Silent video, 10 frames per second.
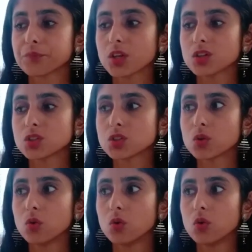
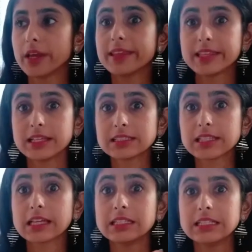So in this,
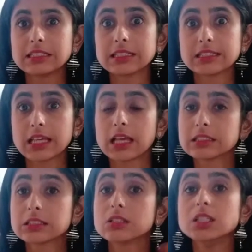at least it says
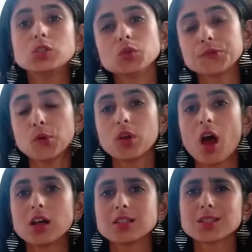3 to 4
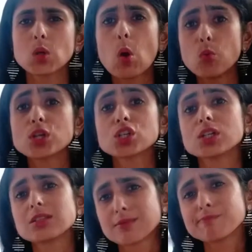hours, which
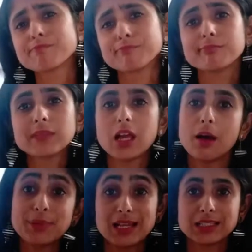is a
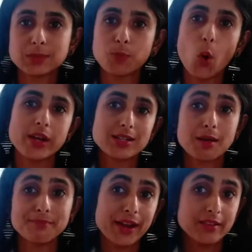plus point
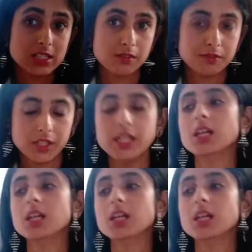comparatively.